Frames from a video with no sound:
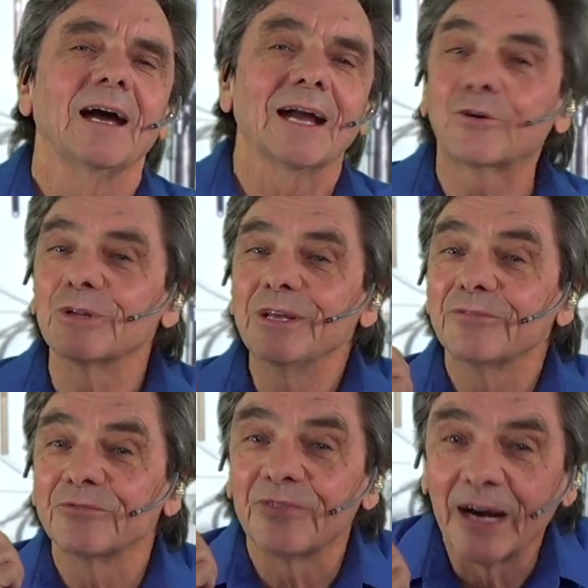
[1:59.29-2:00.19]
I couldn't
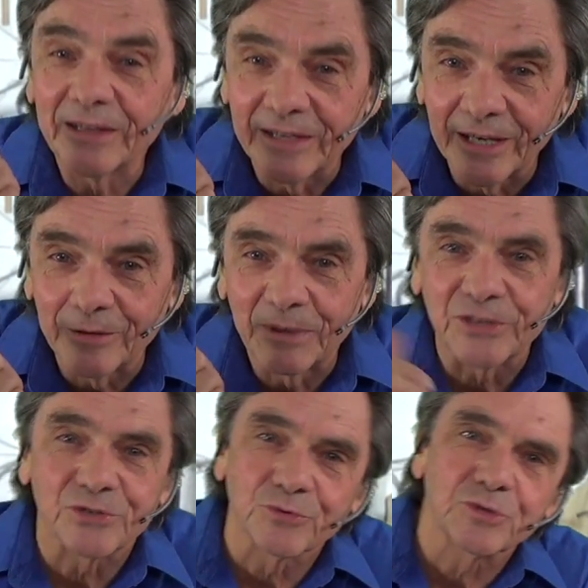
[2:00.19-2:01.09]
even find the end
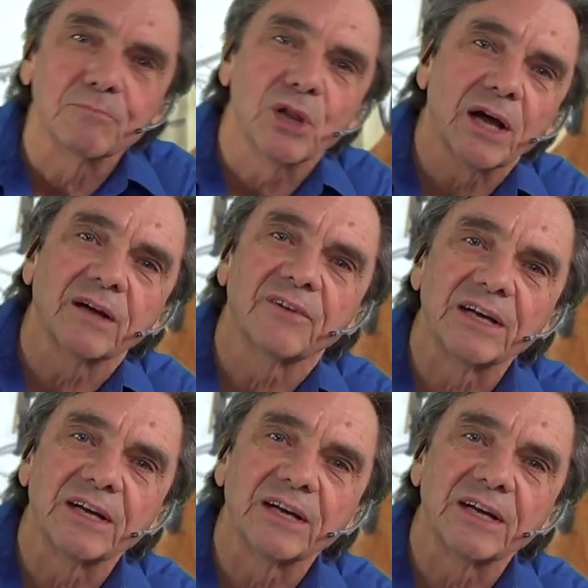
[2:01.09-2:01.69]
because there was a block of